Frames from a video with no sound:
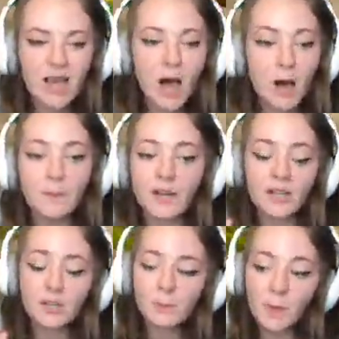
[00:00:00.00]
But
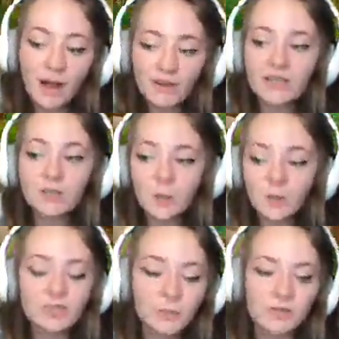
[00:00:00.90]
you're apparently
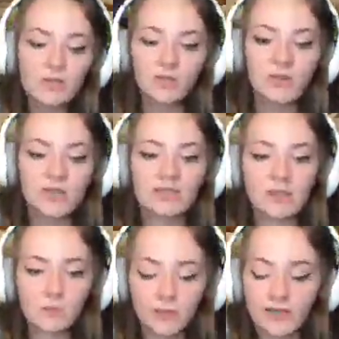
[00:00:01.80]
not supposed to do it because it
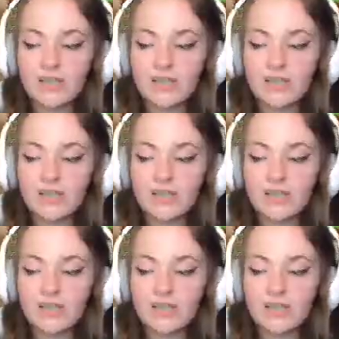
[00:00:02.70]
really